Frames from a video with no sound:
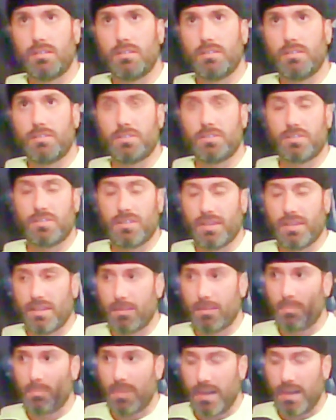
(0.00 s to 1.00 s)
just think of
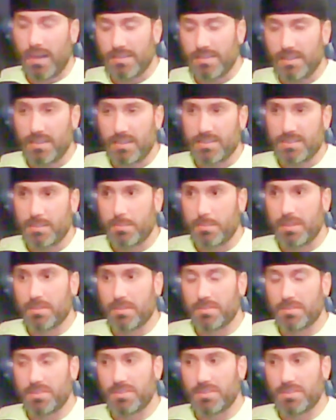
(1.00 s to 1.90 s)
the mindset of somebody who's a